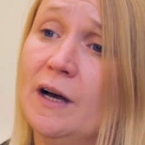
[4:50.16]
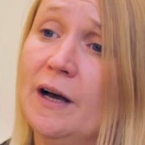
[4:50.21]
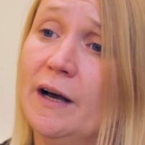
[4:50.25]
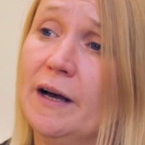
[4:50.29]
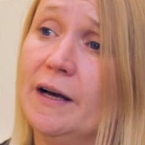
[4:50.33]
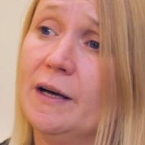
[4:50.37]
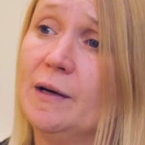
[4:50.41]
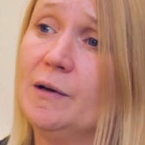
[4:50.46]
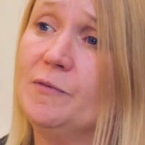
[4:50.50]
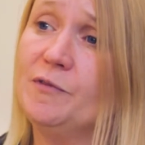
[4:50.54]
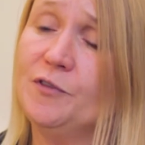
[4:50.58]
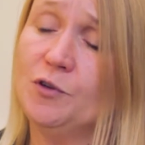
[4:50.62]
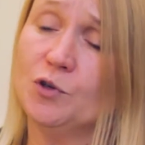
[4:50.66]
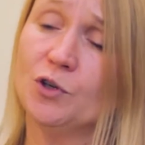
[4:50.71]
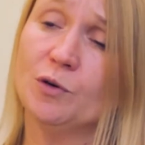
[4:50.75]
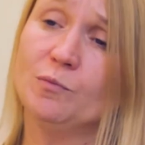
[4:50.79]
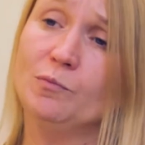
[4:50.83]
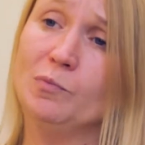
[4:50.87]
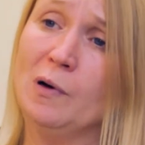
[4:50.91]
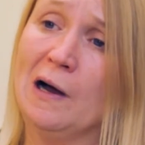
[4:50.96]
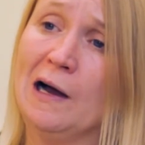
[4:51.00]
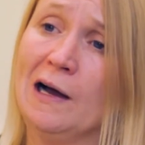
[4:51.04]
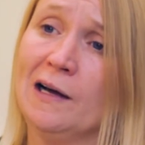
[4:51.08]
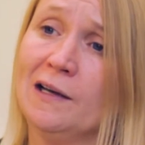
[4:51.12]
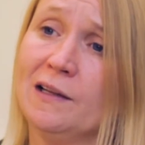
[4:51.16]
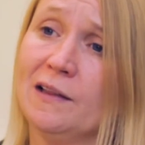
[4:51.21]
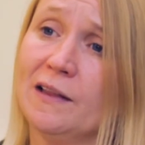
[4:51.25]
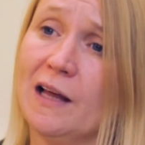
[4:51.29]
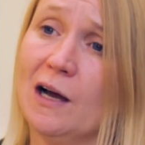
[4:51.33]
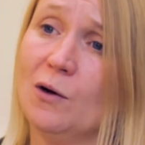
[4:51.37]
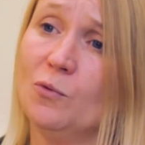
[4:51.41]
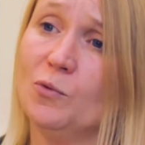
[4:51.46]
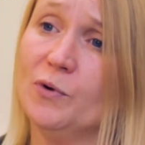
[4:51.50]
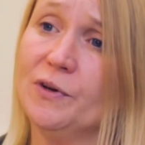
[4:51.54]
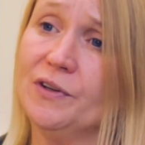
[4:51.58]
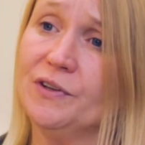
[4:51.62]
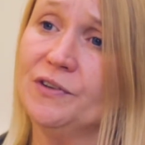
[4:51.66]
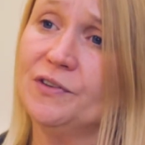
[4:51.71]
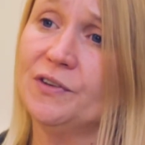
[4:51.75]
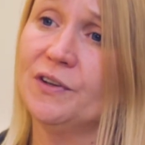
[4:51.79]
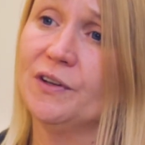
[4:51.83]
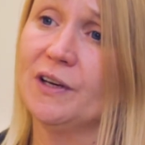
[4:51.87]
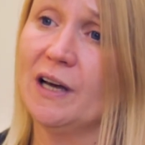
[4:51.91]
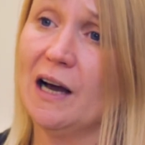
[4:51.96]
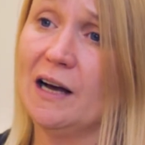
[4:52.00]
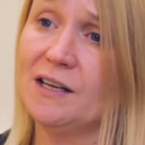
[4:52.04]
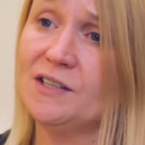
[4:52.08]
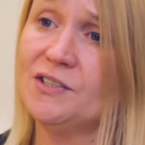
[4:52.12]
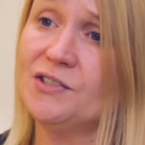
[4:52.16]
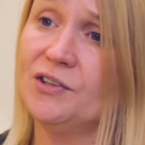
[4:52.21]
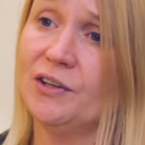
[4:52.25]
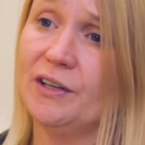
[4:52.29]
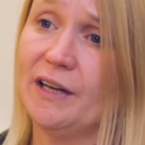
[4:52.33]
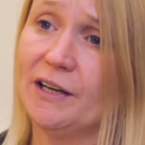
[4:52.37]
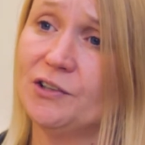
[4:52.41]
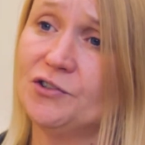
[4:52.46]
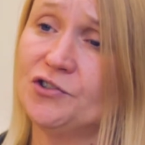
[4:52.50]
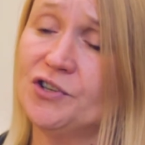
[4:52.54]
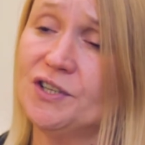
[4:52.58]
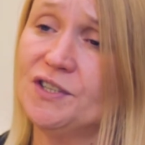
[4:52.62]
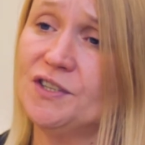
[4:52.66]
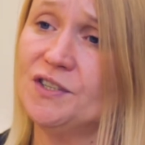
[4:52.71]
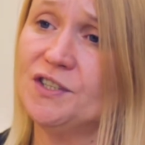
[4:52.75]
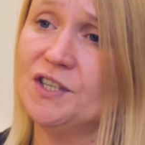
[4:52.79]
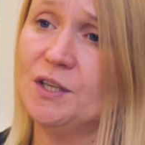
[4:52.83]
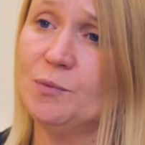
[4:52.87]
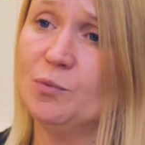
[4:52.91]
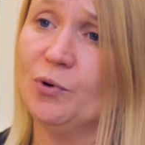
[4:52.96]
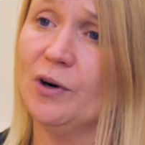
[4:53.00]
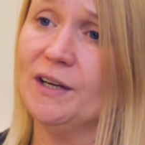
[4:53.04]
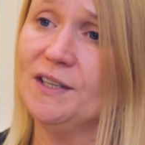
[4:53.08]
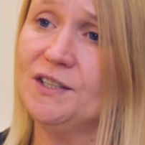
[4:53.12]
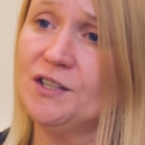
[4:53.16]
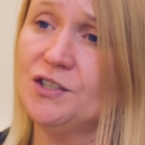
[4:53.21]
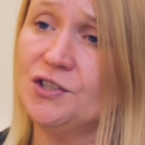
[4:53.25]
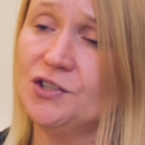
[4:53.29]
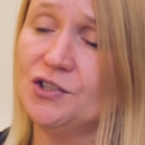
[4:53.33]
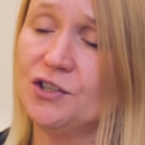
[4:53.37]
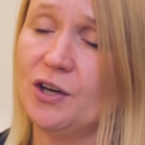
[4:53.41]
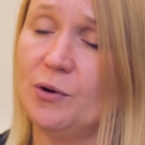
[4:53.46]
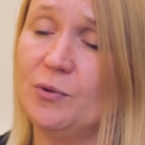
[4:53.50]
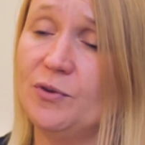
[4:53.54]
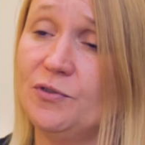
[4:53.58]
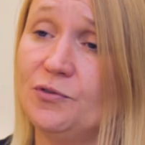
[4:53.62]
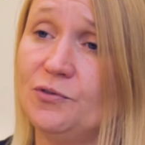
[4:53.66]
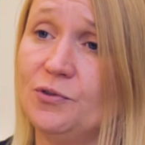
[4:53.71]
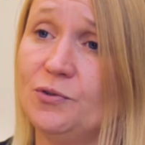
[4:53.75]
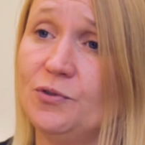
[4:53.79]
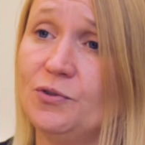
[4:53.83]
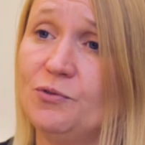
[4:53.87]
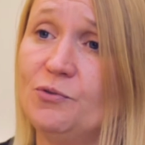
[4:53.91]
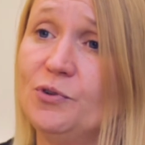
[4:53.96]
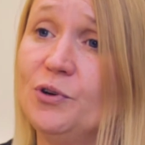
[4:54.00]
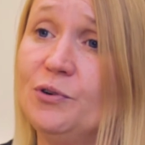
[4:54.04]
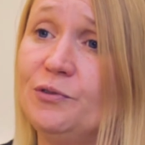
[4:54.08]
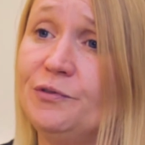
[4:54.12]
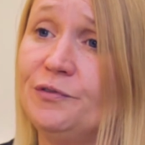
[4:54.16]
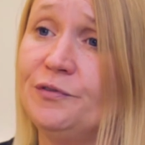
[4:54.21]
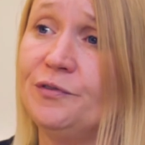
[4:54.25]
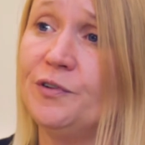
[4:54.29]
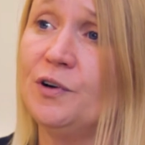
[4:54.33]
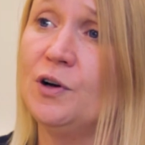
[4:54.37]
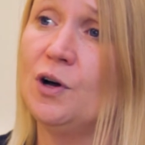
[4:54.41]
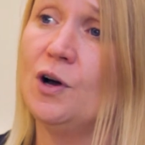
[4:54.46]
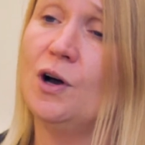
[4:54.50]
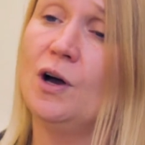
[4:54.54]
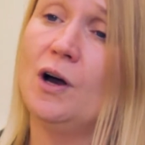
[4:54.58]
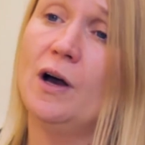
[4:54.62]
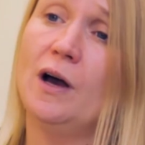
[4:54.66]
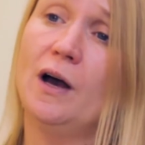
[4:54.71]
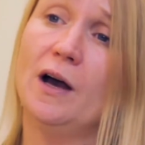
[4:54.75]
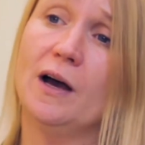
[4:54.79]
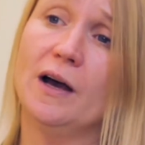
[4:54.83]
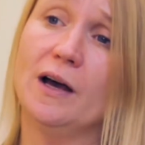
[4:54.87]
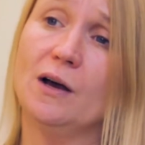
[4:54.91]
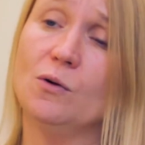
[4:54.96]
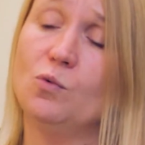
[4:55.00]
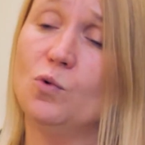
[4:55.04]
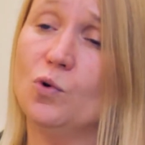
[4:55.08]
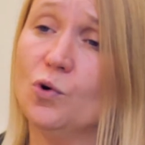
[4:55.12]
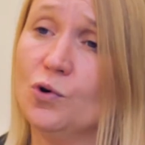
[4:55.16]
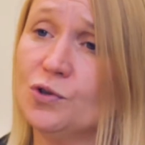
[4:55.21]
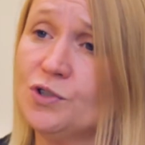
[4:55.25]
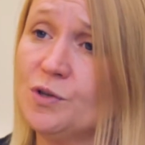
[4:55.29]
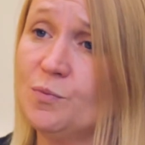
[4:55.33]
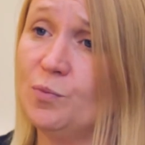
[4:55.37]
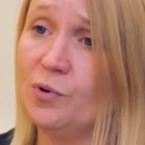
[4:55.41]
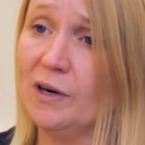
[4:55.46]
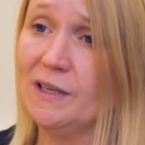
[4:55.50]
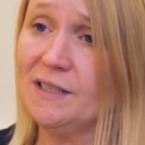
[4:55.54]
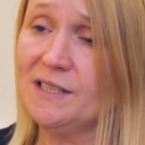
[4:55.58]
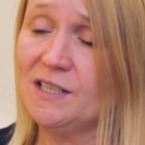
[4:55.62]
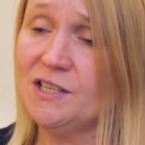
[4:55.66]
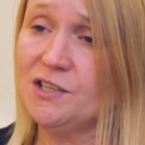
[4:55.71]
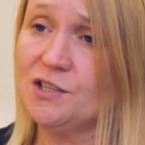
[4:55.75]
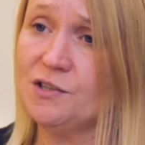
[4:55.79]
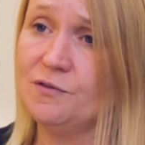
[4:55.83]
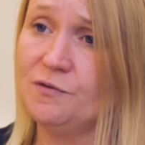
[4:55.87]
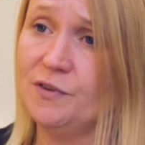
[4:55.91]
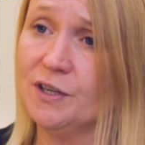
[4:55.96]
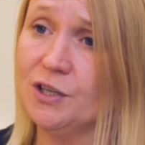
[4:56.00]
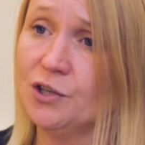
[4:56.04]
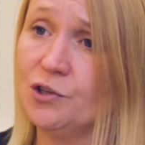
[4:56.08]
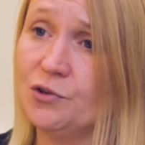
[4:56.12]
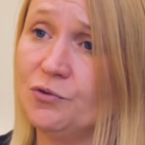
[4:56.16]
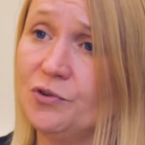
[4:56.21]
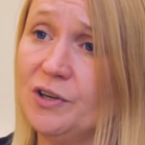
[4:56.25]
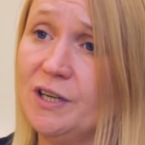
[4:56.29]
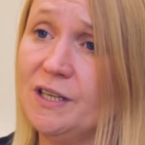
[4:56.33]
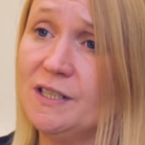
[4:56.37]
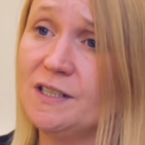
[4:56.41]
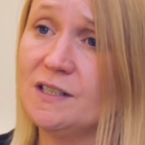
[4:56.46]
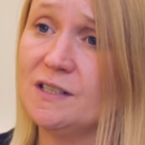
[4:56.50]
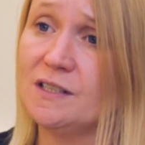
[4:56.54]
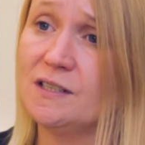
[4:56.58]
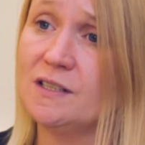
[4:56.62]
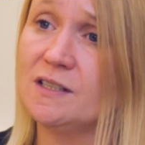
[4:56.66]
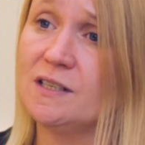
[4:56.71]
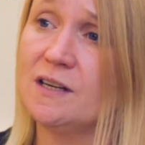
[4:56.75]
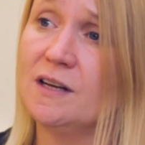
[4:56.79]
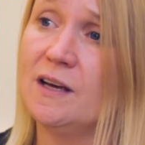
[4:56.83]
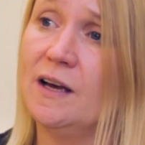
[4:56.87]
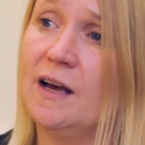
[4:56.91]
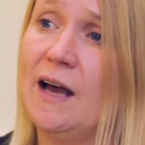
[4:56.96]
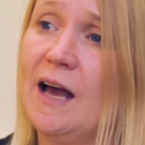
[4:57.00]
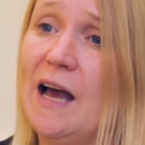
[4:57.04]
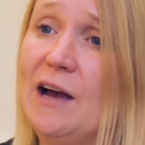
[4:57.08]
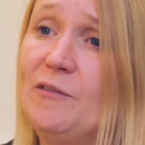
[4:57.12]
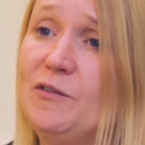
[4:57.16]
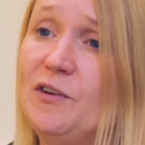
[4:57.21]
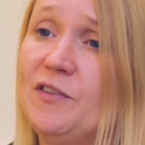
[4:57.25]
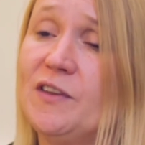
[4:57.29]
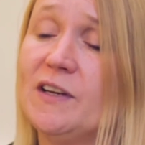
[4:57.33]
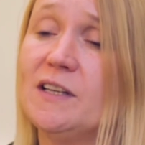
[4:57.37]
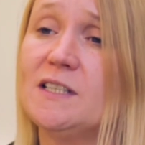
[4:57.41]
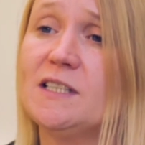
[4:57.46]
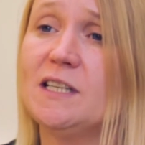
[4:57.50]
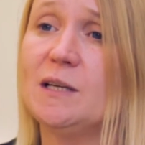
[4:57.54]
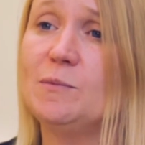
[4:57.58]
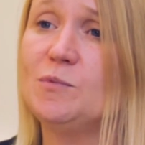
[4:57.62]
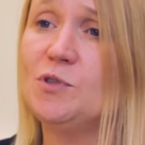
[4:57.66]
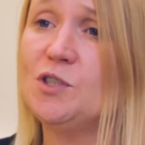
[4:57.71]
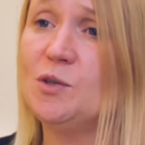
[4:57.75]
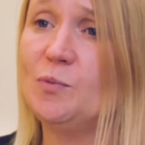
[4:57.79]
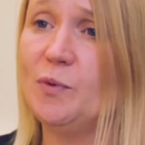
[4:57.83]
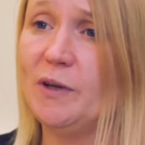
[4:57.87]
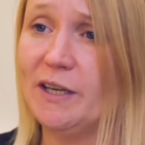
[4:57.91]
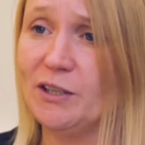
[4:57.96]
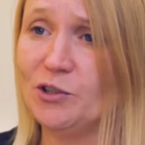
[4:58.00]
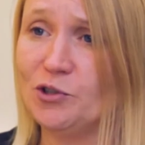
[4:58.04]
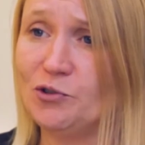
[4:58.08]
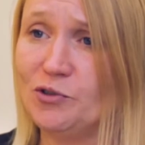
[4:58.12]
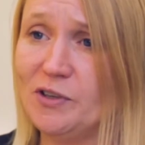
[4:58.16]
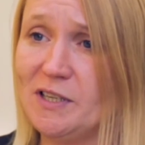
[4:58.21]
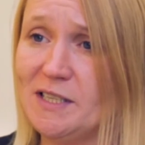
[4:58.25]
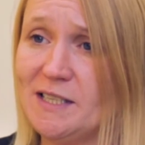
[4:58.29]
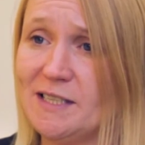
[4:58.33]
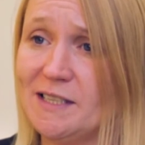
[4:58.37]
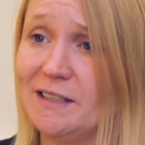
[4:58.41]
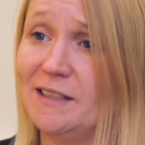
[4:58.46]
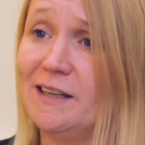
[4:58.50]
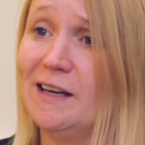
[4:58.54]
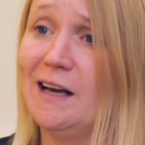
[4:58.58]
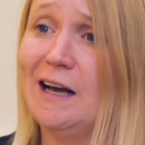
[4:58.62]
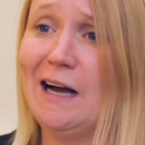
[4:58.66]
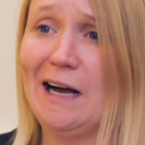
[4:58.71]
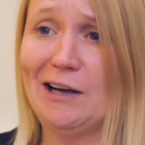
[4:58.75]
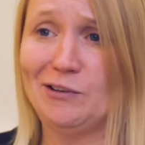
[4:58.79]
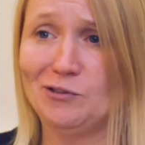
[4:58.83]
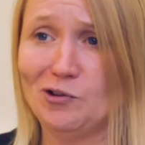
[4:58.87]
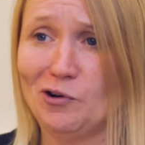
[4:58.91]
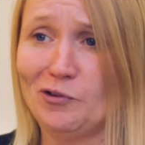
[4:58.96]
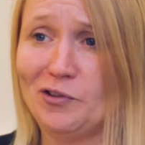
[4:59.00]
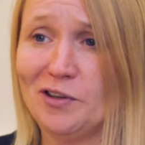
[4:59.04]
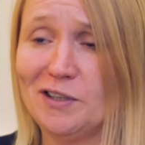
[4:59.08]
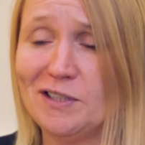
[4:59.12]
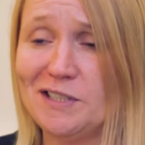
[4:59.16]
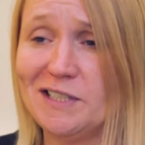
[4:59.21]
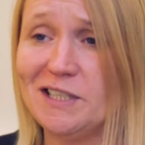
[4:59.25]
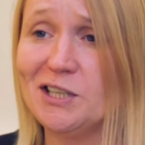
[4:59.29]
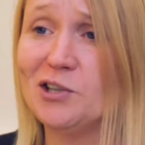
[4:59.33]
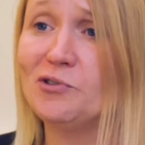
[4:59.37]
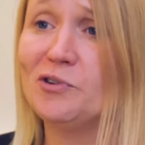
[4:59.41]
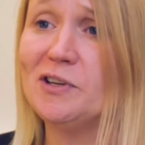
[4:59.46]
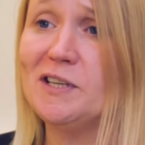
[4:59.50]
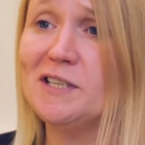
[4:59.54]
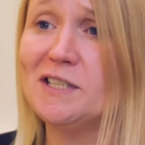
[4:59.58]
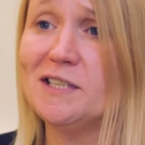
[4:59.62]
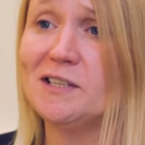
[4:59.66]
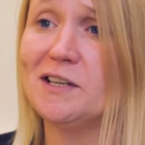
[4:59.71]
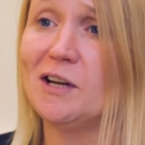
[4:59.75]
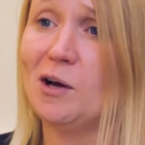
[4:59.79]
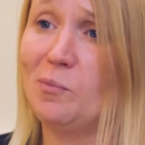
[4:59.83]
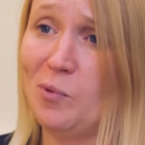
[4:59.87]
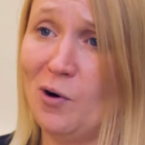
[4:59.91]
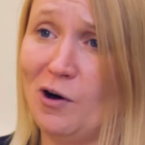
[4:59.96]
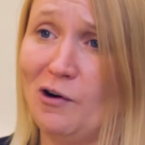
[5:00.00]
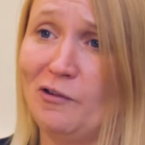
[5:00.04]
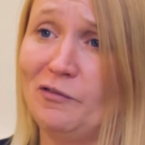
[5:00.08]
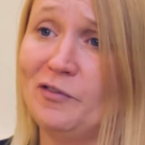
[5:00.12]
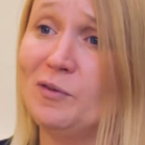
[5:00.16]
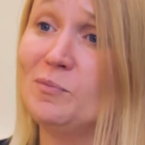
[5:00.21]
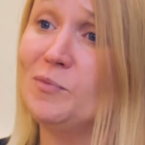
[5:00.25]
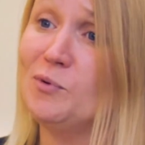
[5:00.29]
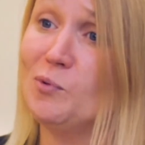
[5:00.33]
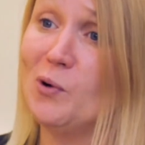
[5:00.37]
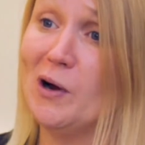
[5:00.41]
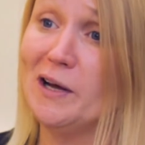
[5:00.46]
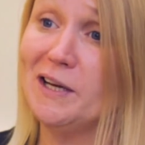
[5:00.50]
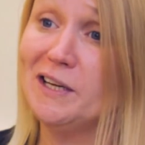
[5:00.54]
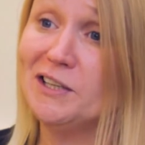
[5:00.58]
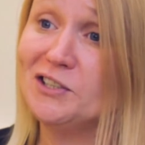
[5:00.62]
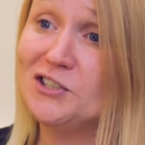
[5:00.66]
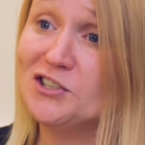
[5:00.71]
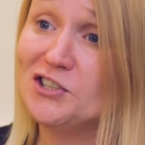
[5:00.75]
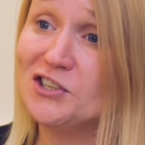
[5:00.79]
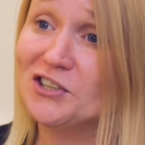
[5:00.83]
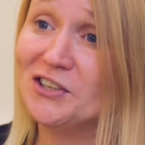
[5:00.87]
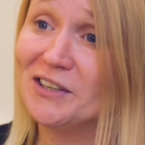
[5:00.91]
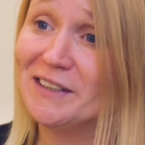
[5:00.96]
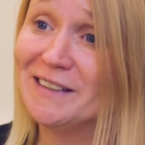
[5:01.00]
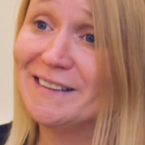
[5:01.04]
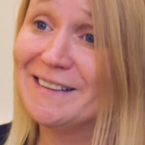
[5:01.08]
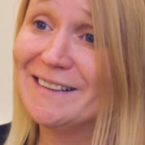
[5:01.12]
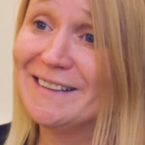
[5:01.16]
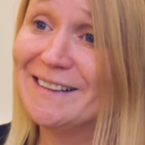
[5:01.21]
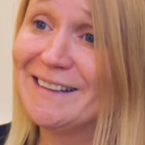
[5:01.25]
if you compile that with gas and electricity prices going through the roof, water prices have increased. Everything seems to be increasing and nothing decreasing apart from your wage.